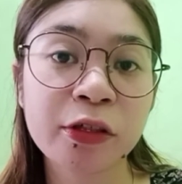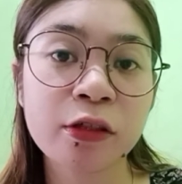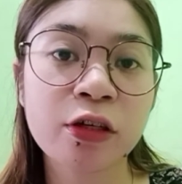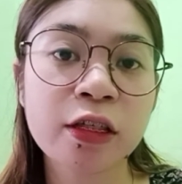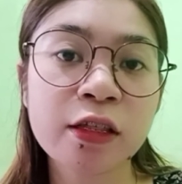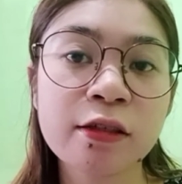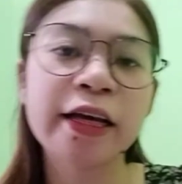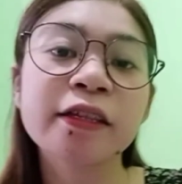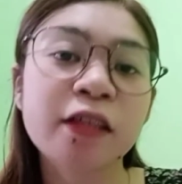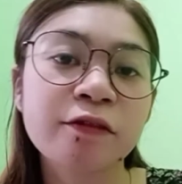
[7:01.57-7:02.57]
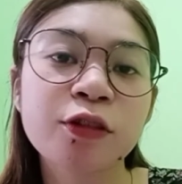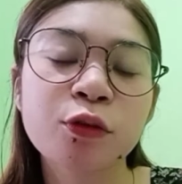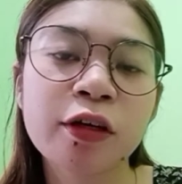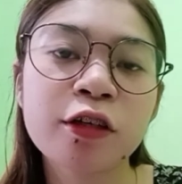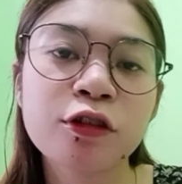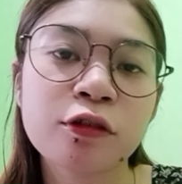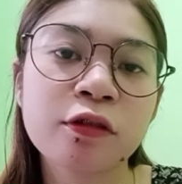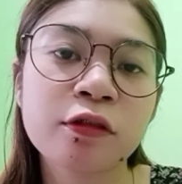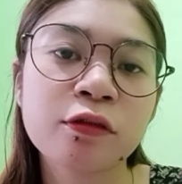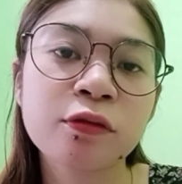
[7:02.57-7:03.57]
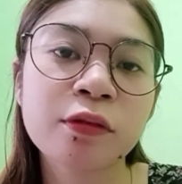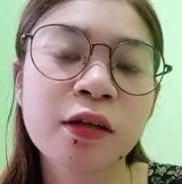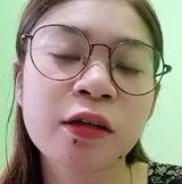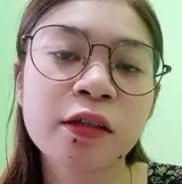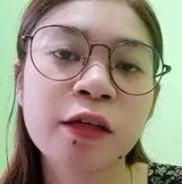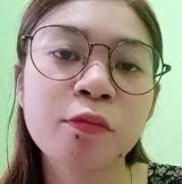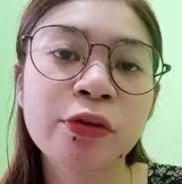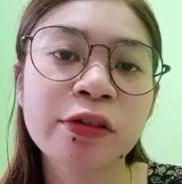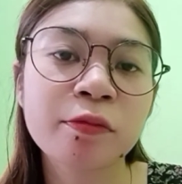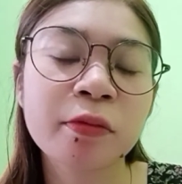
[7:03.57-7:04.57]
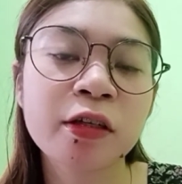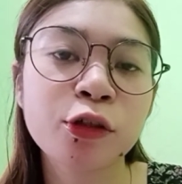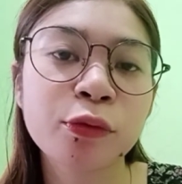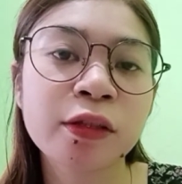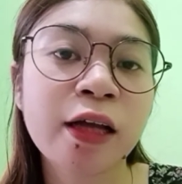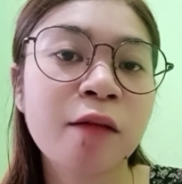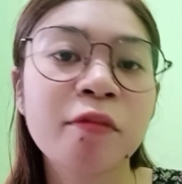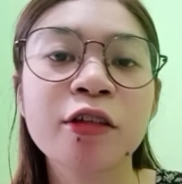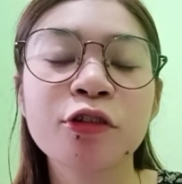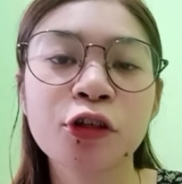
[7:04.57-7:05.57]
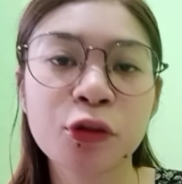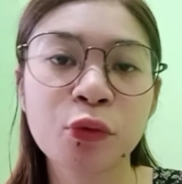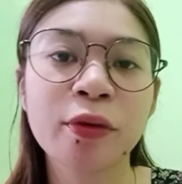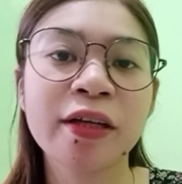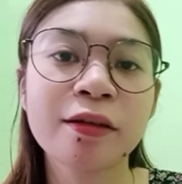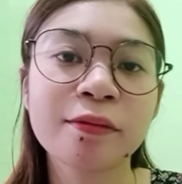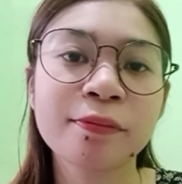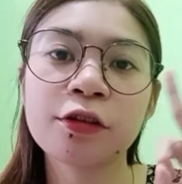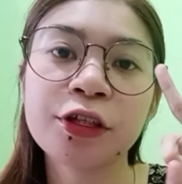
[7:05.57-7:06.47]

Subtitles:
persons, and gives occasion to the neighbor's spiritual damage or ruin.